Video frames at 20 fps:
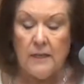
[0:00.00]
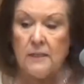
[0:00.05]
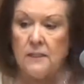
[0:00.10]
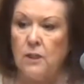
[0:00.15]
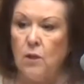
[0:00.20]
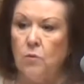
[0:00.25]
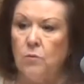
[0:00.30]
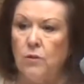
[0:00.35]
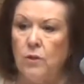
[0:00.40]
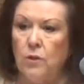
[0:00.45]

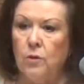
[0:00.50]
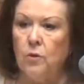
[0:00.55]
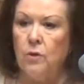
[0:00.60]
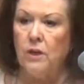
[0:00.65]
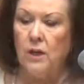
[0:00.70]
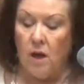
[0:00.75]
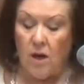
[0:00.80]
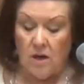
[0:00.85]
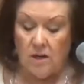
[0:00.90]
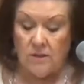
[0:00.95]
So the
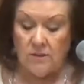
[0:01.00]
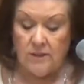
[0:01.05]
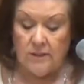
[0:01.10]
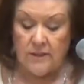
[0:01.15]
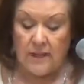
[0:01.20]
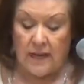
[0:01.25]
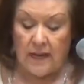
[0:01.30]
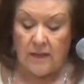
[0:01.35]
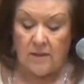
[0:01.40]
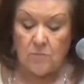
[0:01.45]
Lord honors
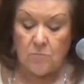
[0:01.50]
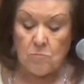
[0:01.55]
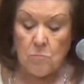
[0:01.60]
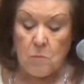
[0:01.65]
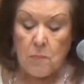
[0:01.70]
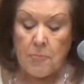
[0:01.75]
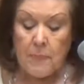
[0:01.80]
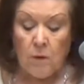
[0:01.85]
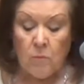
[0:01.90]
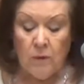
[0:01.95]
that. Mm
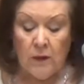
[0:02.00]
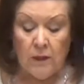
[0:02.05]
-hmm.